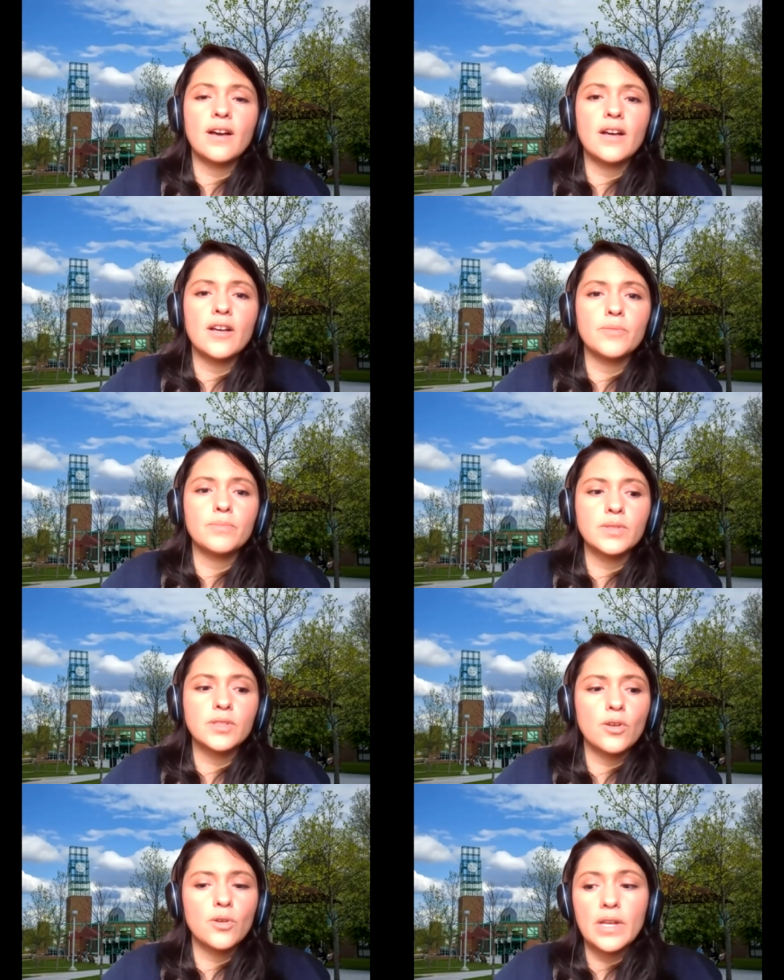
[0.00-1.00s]
Um,
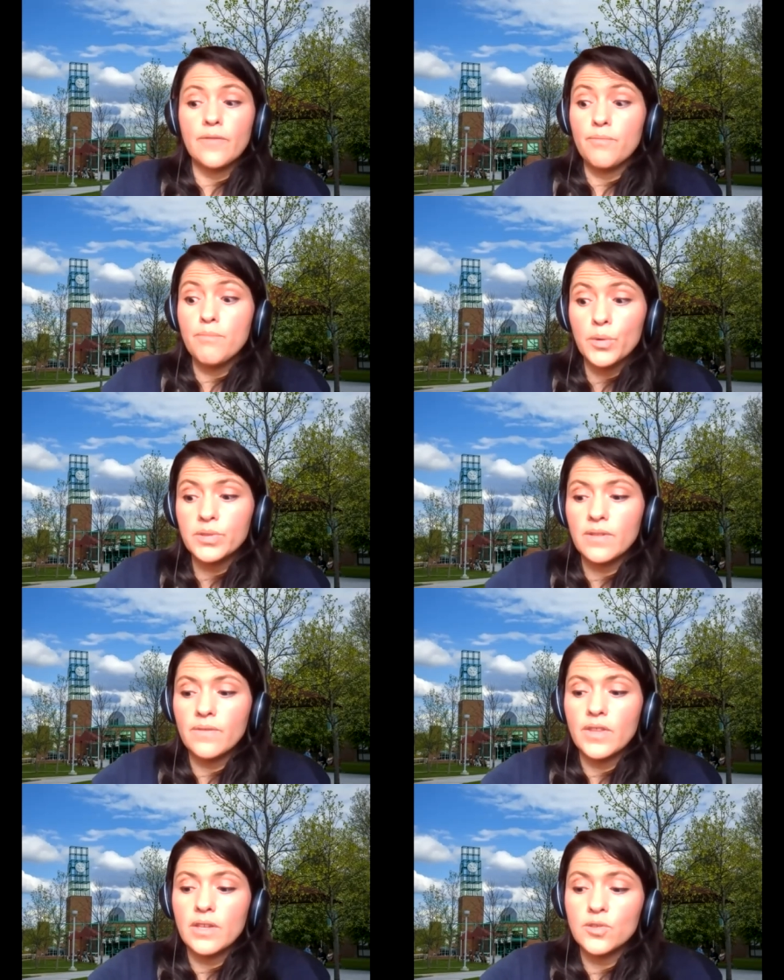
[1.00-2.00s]
so if most
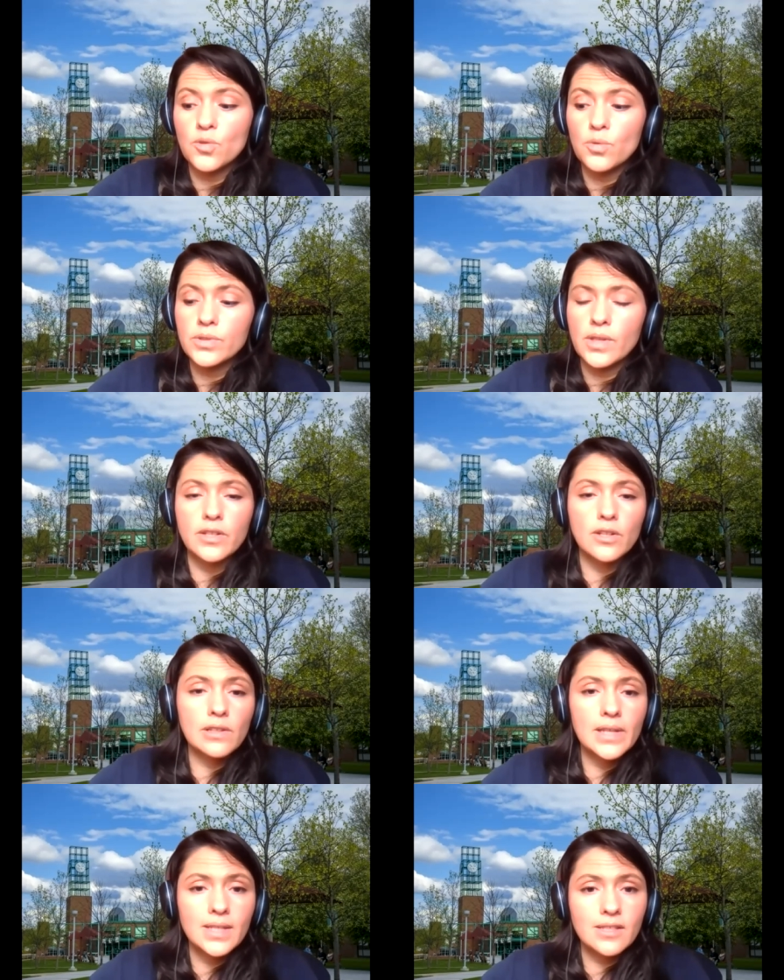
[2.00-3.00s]
of the schools on
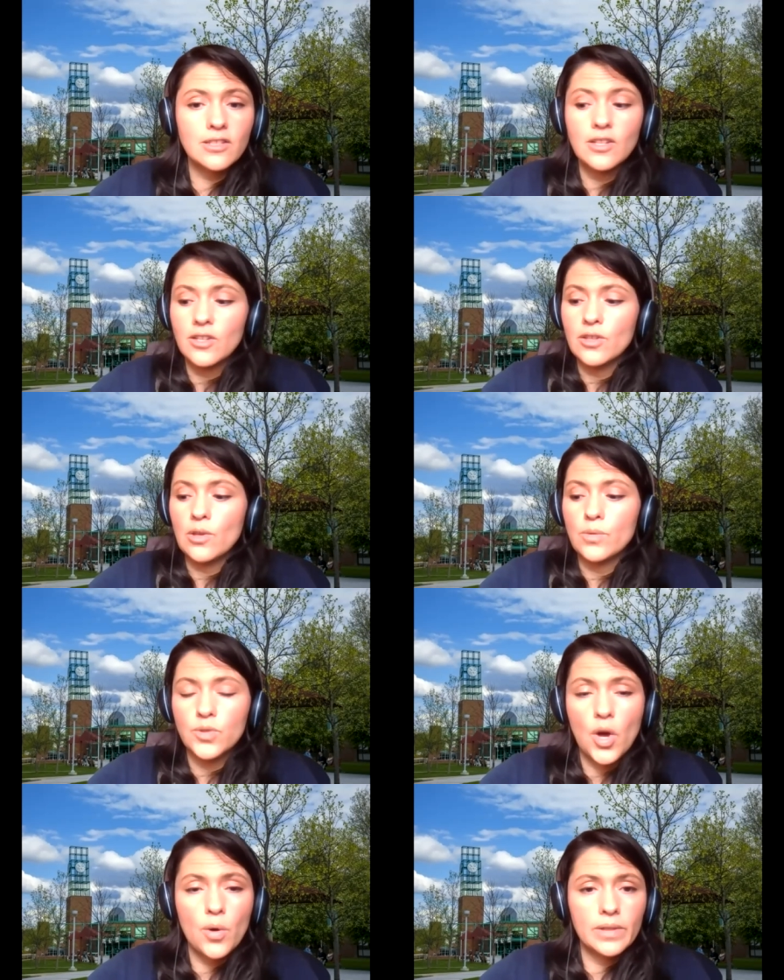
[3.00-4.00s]
your list
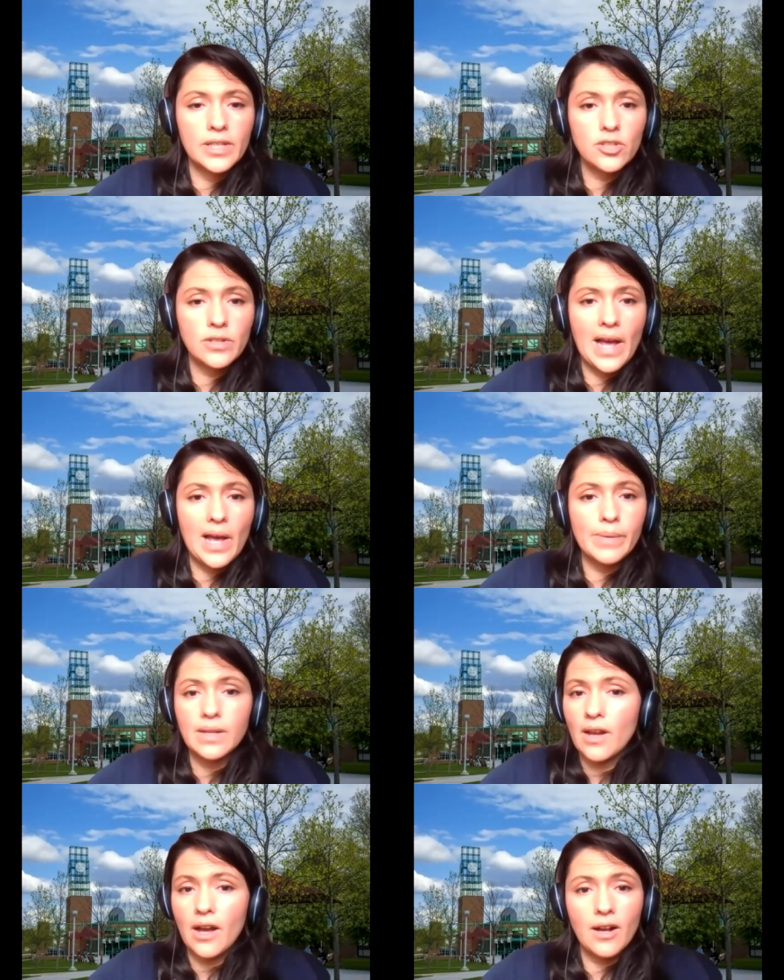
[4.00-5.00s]
use Coalition App
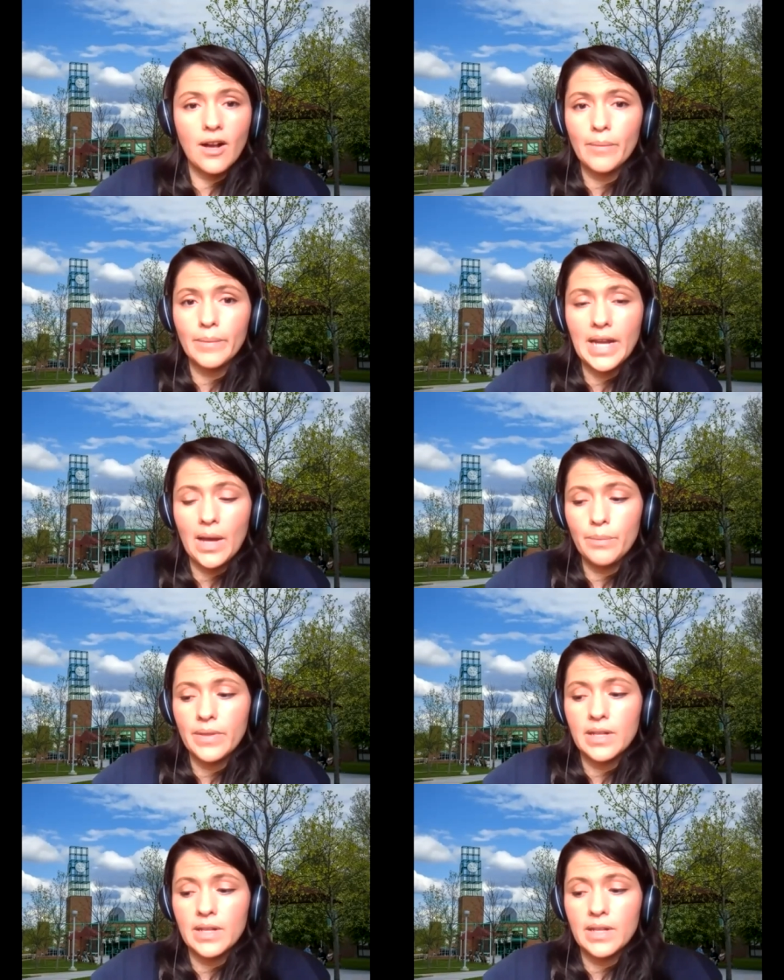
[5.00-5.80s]
and not Common App,